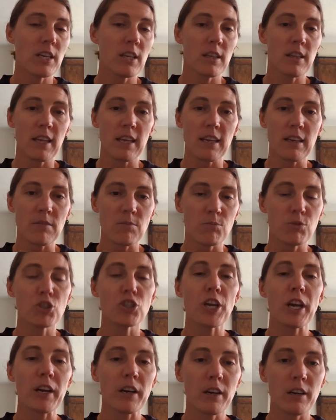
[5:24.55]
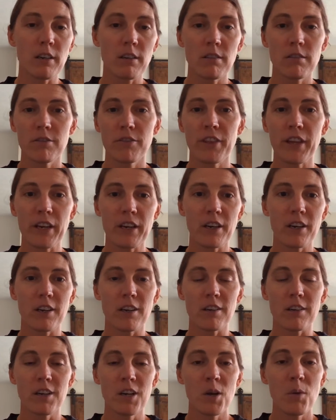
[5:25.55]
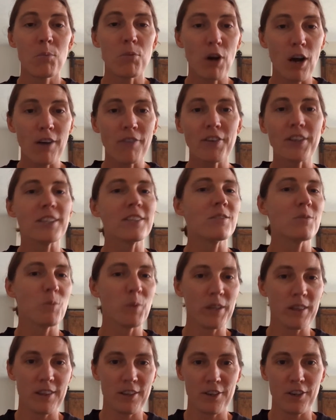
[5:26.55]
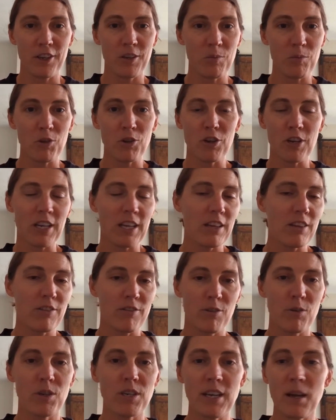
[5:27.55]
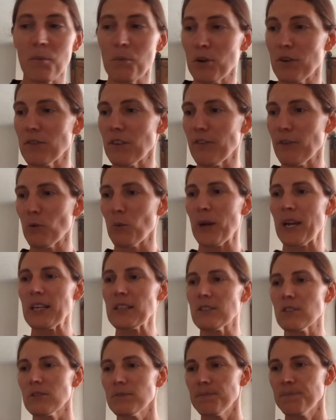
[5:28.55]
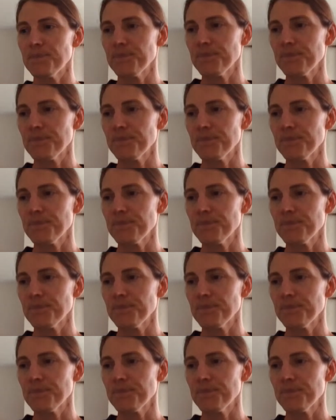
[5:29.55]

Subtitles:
and they share their profits with their community through a number of different ways.